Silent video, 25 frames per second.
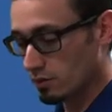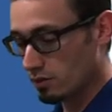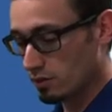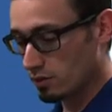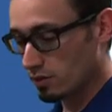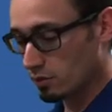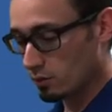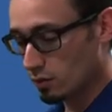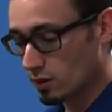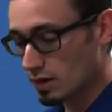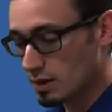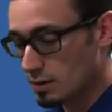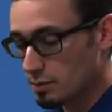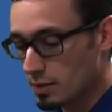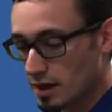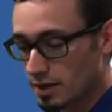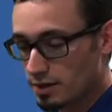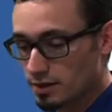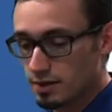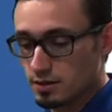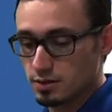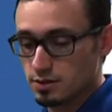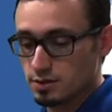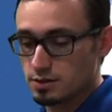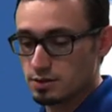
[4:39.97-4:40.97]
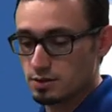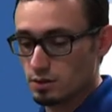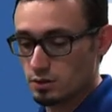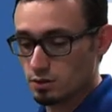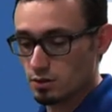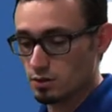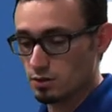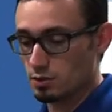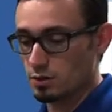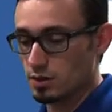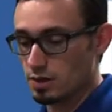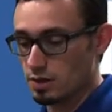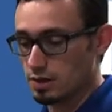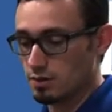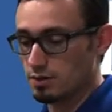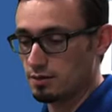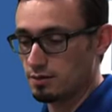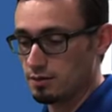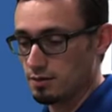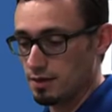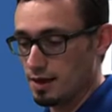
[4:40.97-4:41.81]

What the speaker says: 3 methods or 3